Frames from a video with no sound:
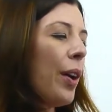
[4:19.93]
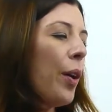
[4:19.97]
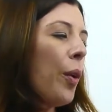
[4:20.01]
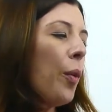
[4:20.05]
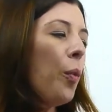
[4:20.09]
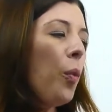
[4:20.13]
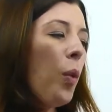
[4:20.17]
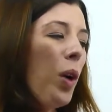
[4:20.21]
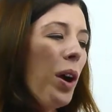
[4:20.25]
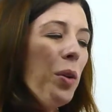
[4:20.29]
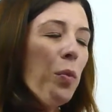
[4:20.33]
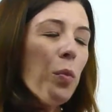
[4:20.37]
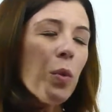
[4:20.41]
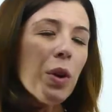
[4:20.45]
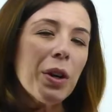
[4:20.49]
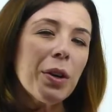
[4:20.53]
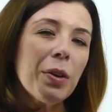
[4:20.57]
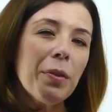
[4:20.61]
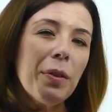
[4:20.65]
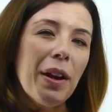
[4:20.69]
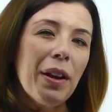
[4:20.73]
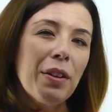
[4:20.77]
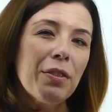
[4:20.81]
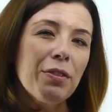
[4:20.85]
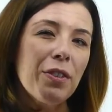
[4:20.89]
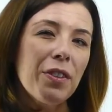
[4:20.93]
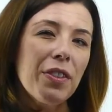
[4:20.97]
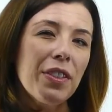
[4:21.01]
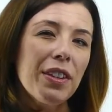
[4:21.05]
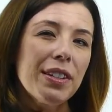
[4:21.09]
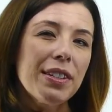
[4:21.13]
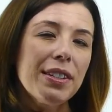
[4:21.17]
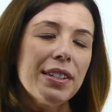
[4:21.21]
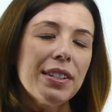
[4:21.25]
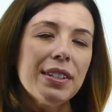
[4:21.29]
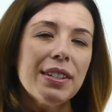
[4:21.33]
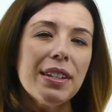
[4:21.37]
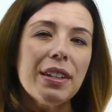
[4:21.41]
One workaround for
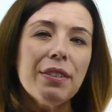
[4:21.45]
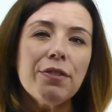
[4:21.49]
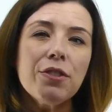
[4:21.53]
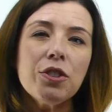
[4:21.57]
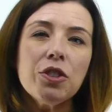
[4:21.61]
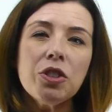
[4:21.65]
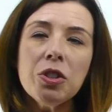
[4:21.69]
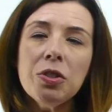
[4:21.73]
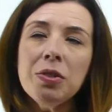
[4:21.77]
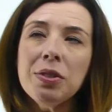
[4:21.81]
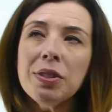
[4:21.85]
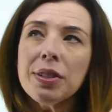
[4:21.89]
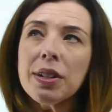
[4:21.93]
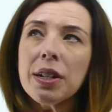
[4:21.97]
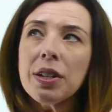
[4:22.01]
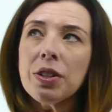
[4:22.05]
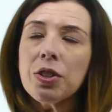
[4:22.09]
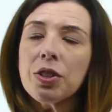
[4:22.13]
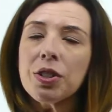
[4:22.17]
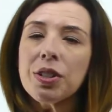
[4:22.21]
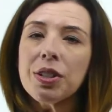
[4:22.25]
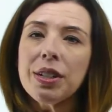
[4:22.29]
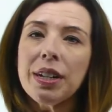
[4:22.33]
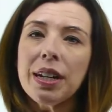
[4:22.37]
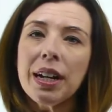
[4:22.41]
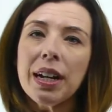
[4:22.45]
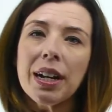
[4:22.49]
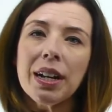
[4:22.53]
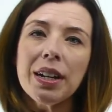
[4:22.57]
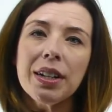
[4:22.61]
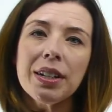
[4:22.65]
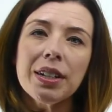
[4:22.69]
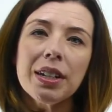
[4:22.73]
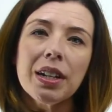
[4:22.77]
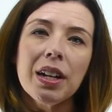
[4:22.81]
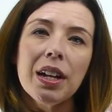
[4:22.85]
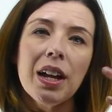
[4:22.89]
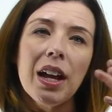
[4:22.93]
this is if students
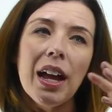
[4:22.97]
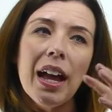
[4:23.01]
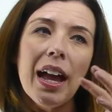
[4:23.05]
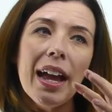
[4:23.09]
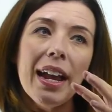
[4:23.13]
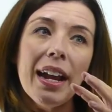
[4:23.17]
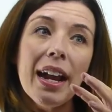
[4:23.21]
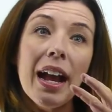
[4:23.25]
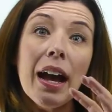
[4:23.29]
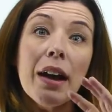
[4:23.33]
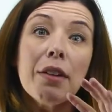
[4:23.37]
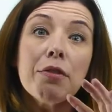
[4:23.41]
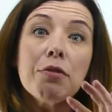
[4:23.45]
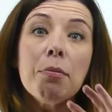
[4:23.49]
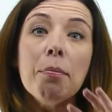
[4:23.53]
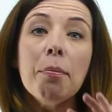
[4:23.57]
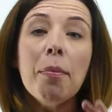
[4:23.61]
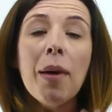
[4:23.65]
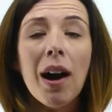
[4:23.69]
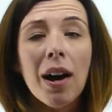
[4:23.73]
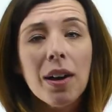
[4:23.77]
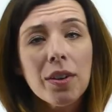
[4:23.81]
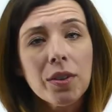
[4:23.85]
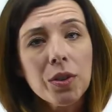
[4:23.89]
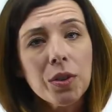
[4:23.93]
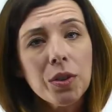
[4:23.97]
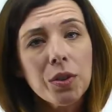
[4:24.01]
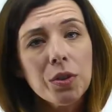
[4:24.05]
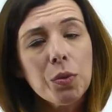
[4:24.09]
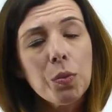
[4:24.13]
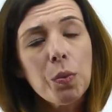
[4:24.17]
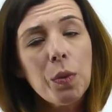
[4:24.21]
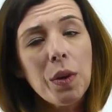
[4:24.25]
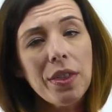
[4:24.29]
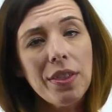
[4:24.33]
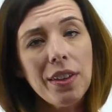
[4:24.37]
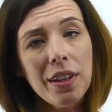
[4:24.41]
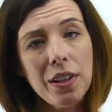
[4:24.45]
understand and have modeled
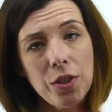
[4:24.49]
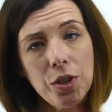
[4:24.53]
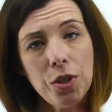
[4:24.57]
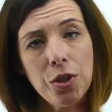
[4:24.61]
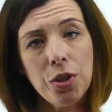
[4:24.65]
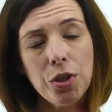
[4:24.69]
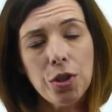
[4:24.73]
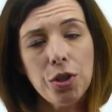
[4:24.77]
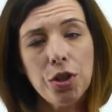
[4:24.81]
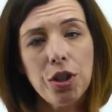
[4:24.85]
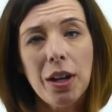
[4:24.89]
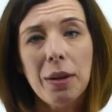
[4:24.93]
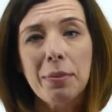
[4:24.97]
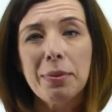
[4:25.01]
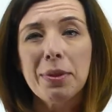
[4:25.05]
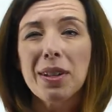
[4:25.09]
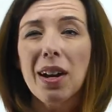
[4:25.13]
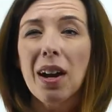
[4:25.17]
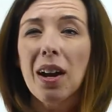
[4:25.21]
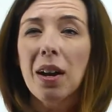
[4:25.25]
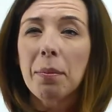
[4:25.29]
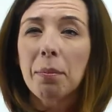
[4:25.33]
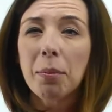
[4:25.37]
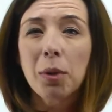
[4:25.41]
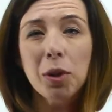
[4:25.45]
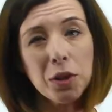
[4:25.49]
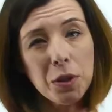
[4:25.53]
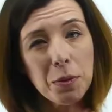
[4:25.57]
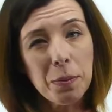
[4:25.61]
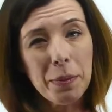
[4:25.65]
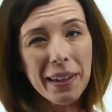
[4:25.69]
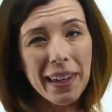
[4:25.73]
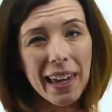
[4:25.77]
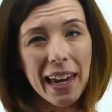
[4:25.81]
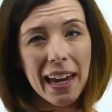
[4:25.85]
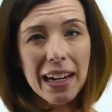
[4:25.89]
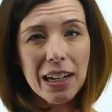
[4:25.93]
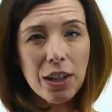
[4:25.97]
with integer chips on
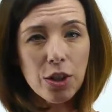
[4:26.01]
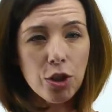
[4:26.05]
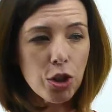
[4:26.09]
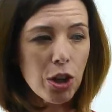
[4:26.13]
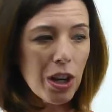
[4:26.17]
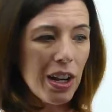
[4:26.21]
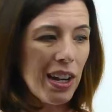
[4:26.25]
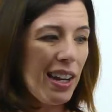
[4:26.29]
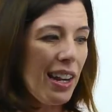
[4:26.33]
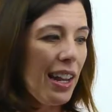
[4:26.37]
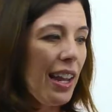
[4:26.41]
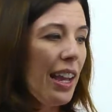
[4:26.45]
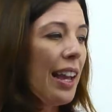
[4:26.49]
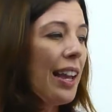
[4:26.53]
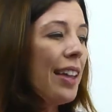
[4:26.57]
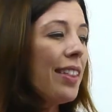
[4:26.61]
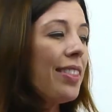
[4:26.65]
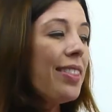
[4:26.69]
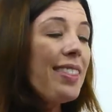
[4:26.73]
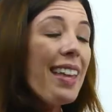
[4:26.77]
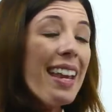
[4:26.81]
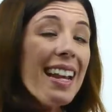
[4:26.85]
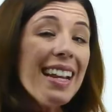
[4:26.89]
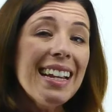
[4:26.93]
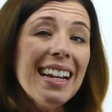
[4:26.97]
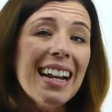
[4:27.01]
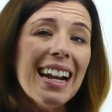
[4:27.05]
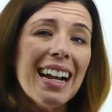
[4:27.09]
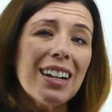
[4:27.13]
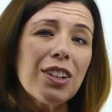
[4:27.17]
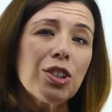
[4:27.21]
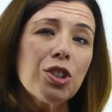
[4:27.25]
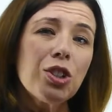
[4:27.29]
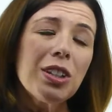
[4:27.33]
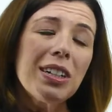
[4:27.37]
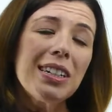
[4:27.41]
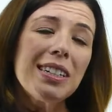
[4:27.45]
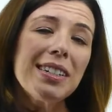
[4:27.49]
multiplication, they can
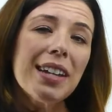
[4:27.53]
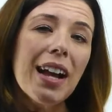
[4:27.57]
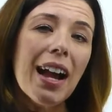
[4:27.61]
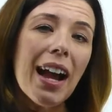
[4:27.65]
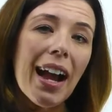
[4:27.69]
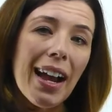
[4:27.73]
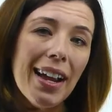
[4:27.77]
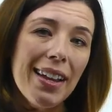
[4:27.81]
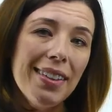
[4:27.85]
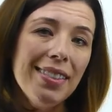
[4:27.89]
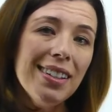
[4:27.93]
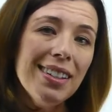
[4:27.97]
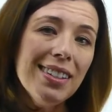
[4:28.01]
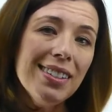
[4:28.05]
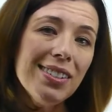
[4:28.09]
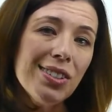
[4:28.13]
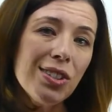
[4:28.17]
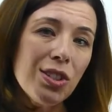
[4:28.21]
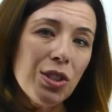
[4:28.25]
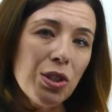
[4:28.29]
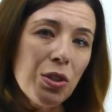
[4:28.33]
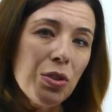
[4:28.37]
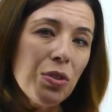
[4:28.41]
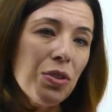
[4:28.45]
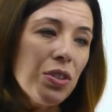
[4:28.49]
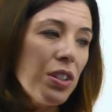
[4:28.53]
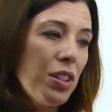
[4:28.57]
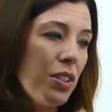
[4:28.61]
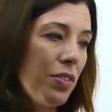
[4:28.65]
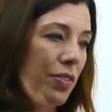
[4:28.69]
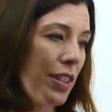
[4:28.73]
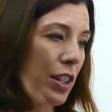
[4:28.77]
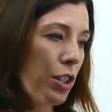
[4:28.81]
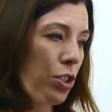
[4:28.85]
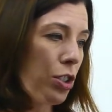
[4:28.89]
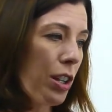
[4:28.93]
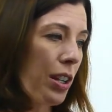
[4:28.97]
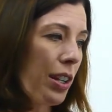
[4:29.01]
actually tie this to the
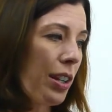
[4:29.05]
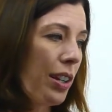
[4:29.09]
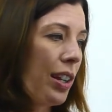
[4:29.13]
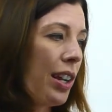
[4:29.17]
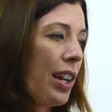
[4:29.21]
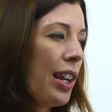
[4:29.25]
division.